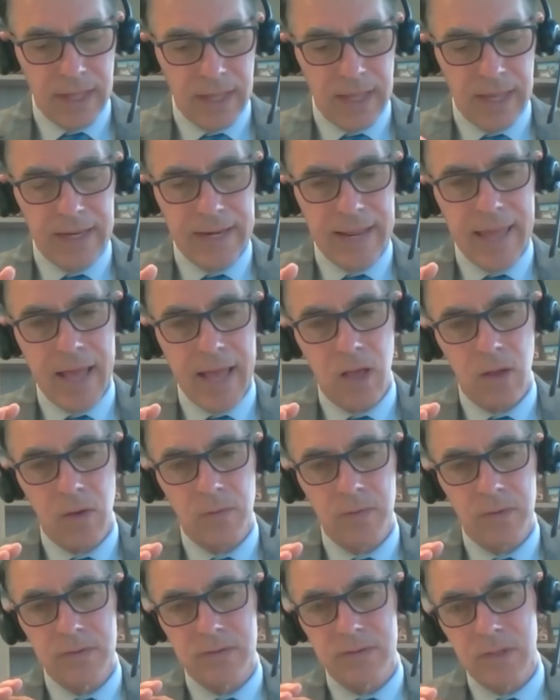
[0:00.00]
and
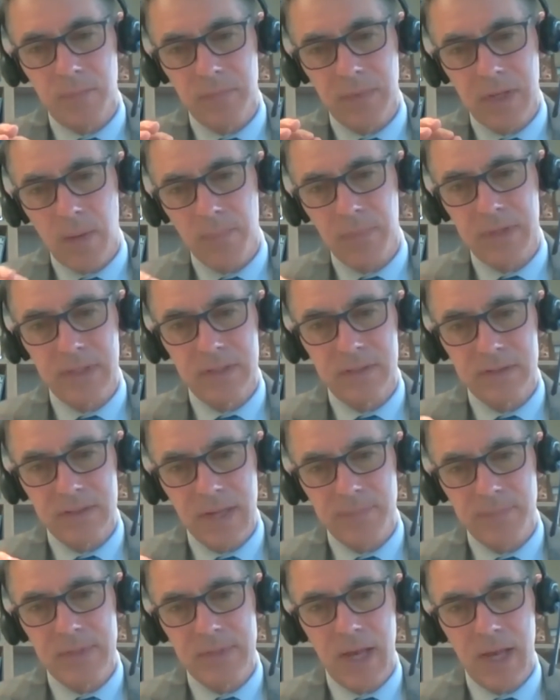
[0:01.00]
how some companies
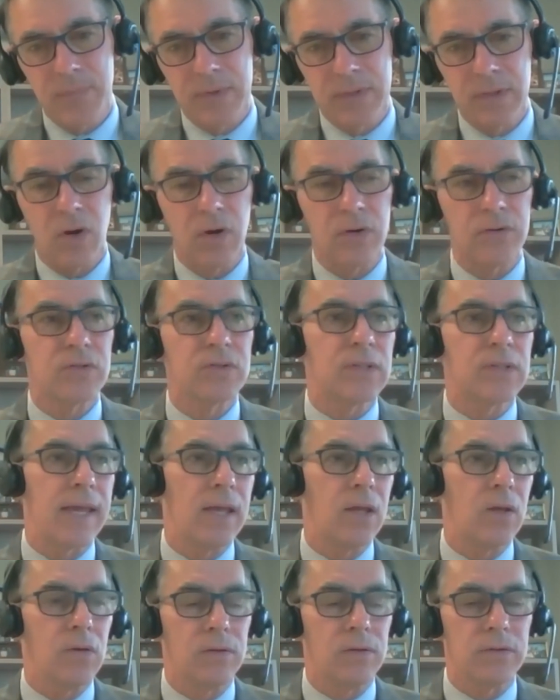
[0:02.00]
stepped up in large
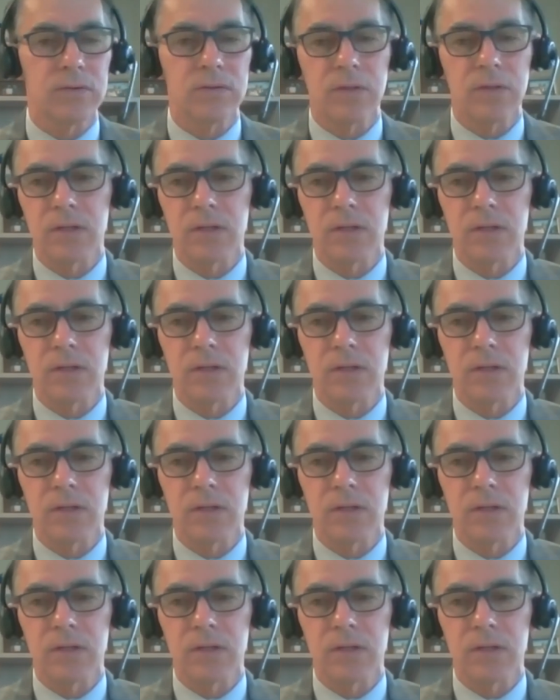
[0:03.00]
scales